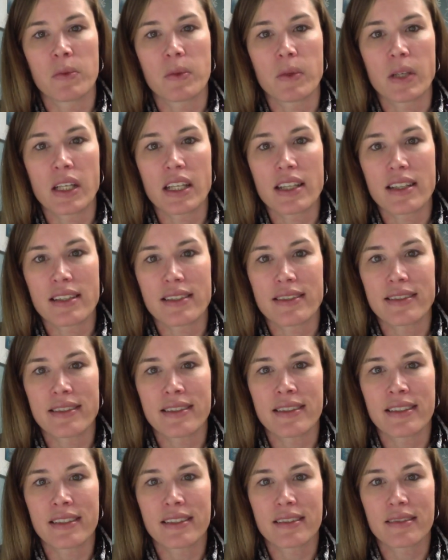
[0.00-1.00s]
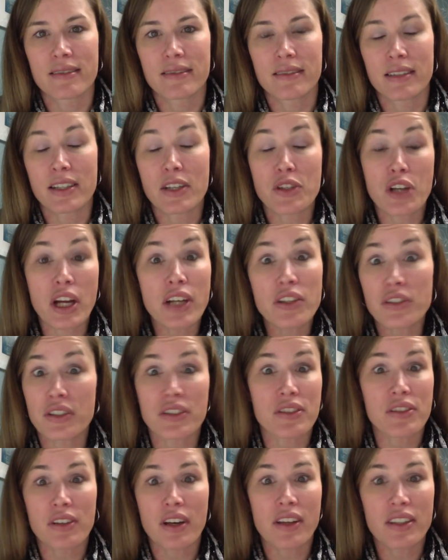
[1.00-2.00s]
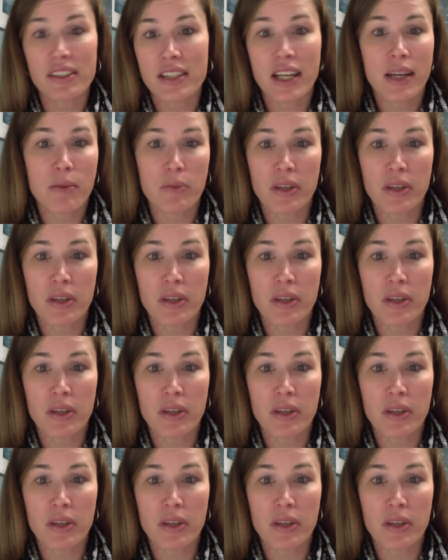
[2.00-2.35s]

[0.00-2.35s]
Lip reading: is changes all the time.